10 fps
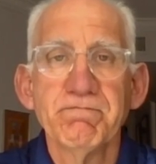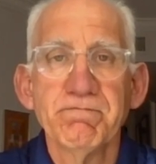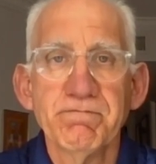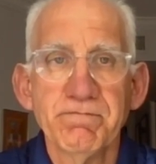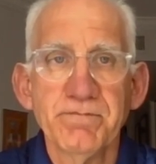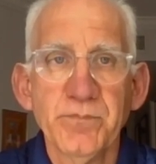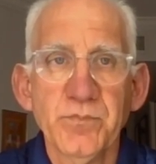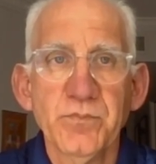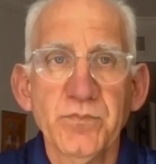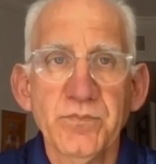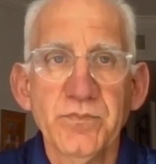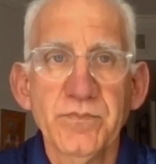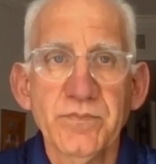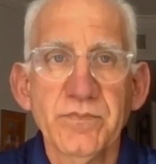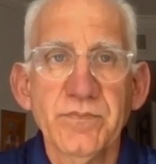
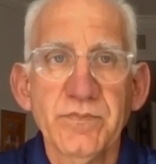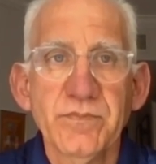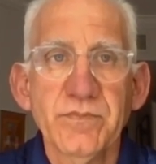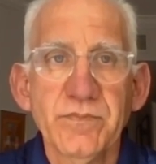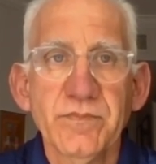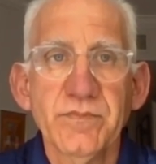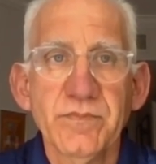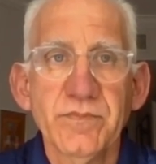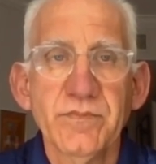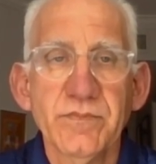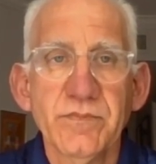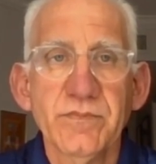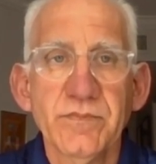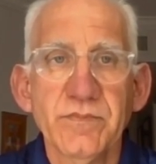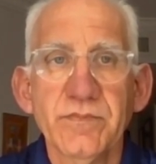
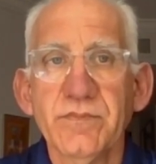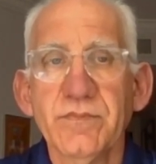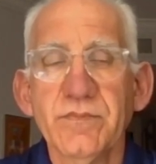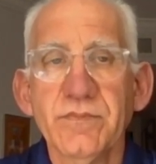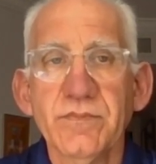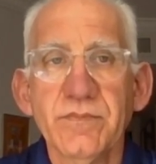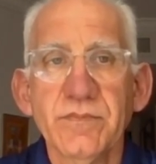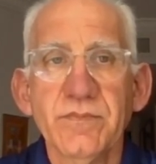No words are spoken by the person on screen.